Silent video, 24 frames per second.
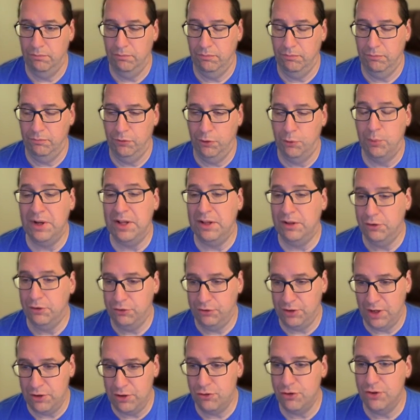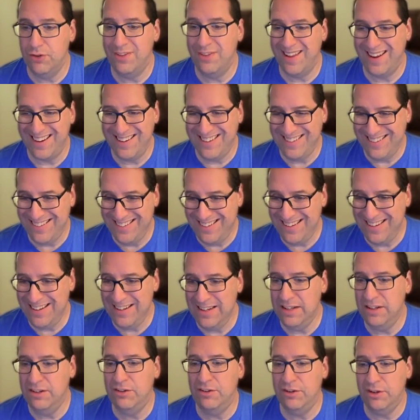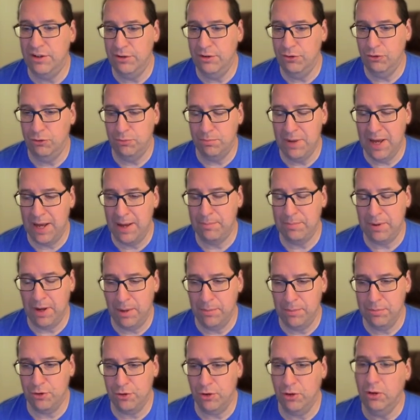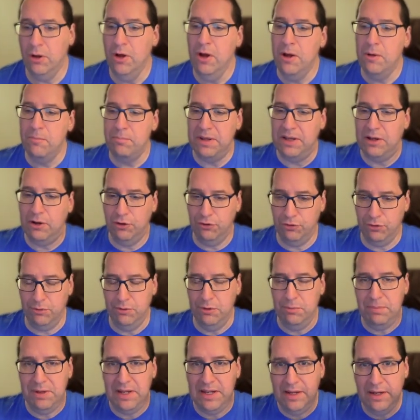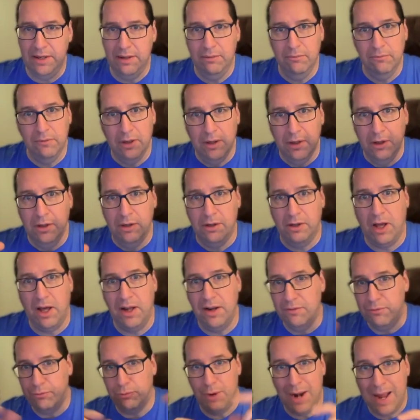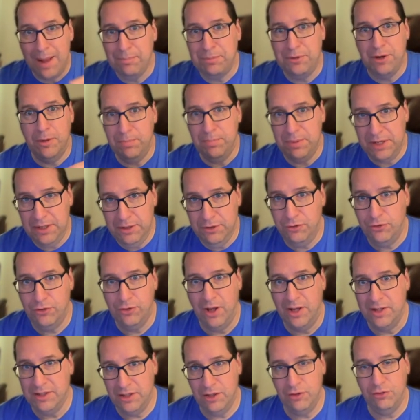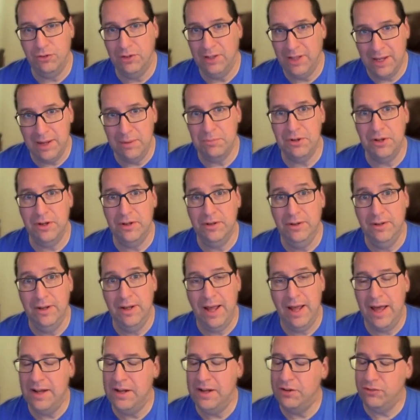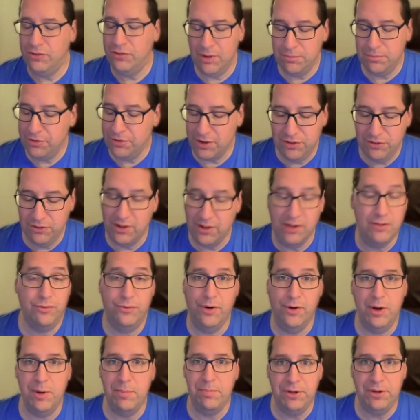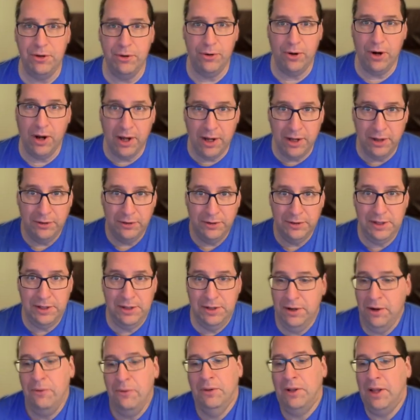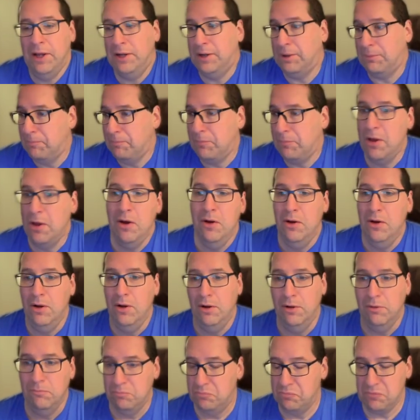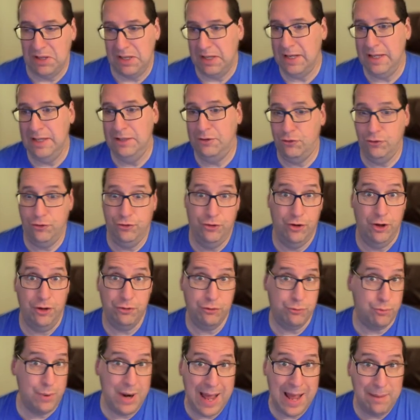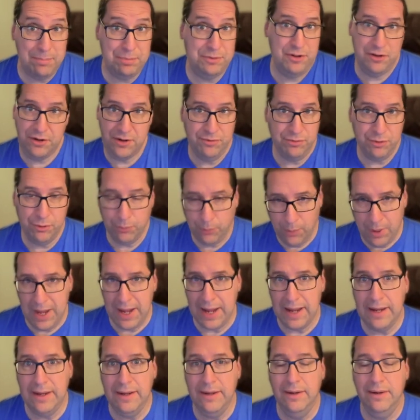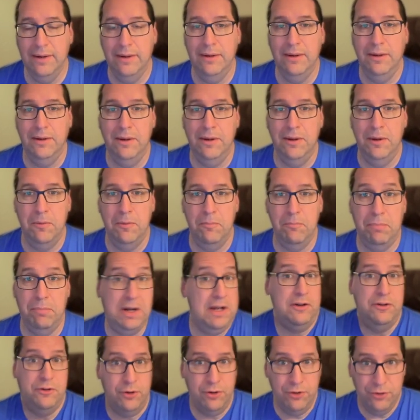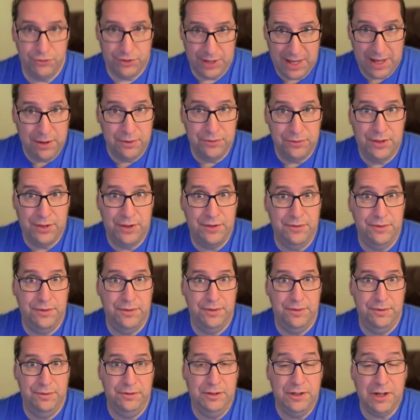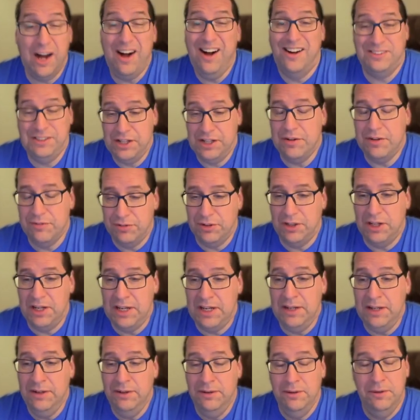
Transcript: the realization that I need to use map optional, because it would be kind of wrapped up inside this lambda. And in some sense, that's very puerile, you know, like it's just wrapped a different way. But it turns out that cognitively,